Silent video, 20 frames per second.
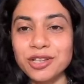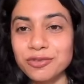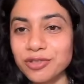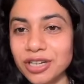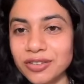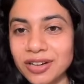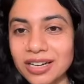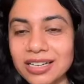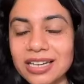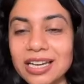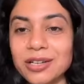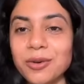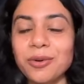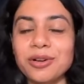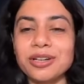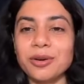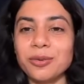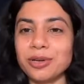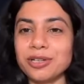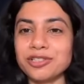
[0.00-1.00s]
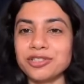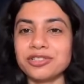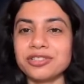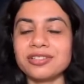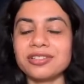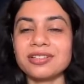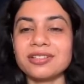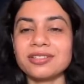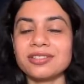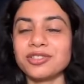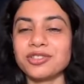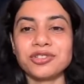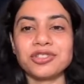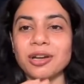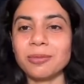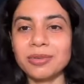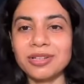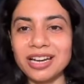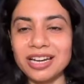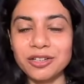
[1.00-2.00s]
if you're running an older version, just
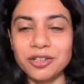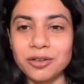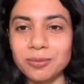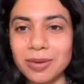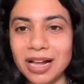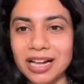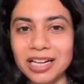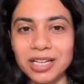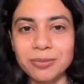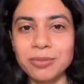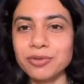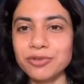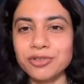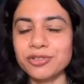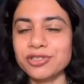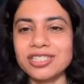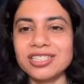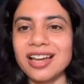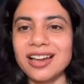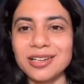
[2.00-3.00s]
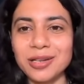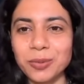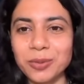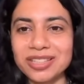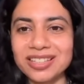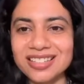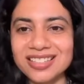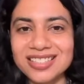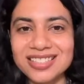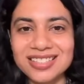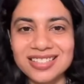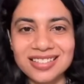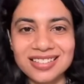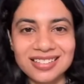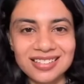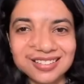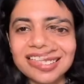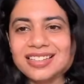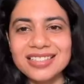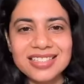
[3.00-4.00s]
upgrade your Mac before starting with this.
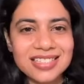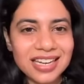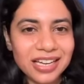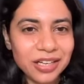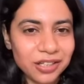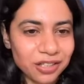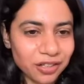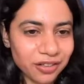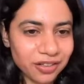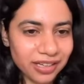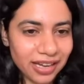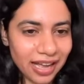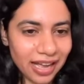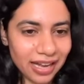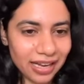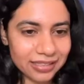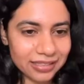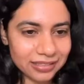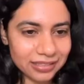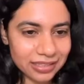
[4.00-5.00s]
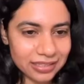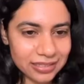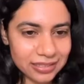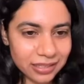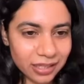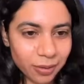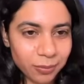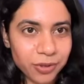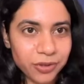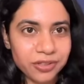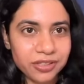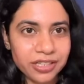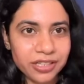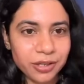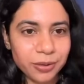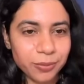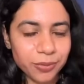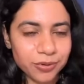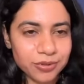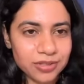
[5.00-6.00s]
Let's take a look at these community
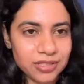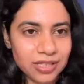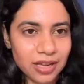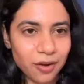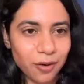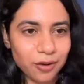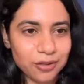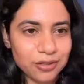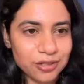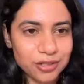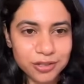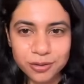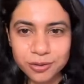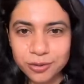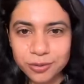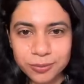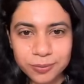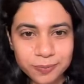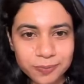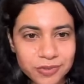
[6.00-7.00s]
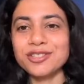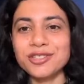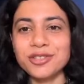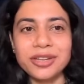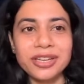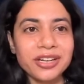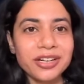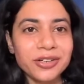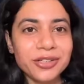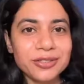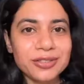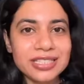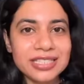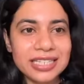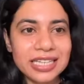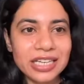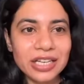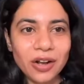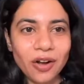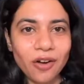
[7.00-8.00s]
reports also. So here you
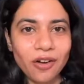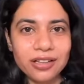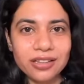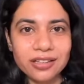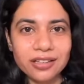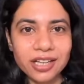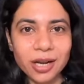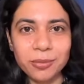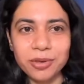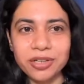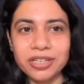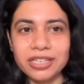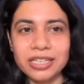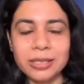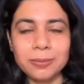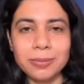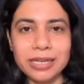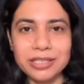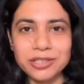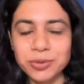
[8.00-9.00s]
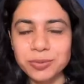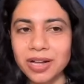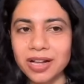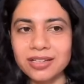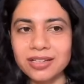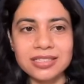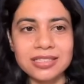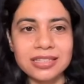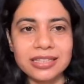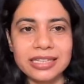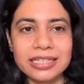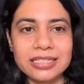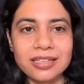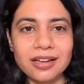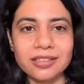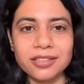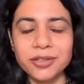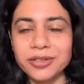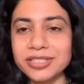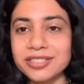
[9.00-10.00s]
see all the community benchmarks. These
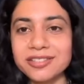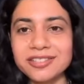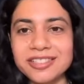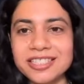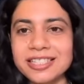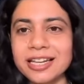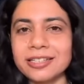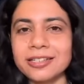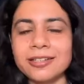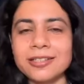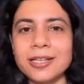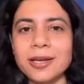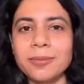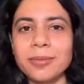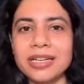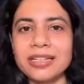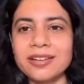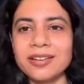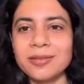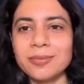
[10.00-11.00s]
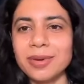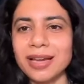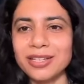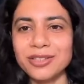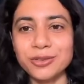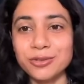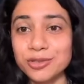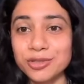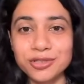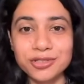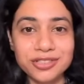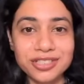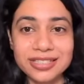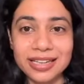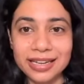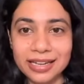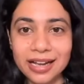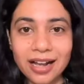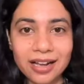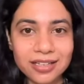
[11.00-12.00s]
are the results that are submitted by users
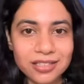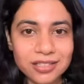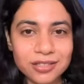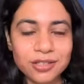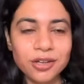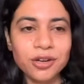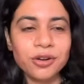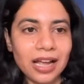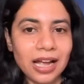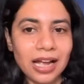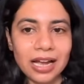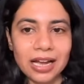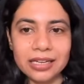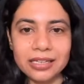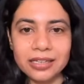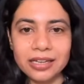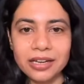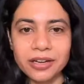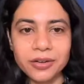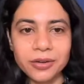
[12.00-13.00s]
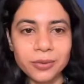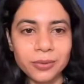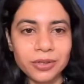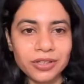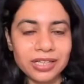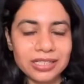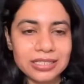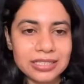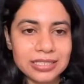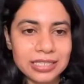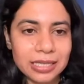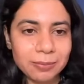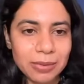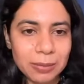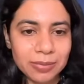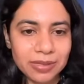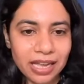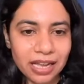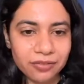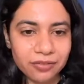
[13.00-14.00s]
like us. And here you can see
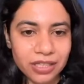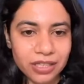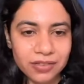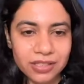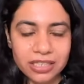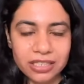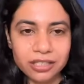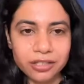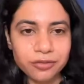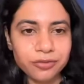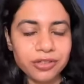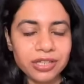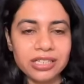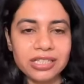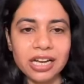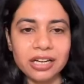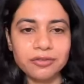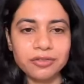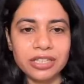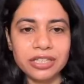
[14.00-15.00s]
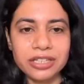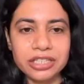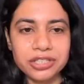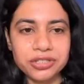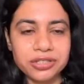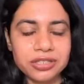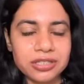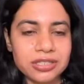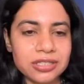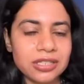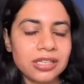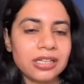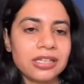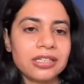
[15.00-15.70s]
people have given in different configurations.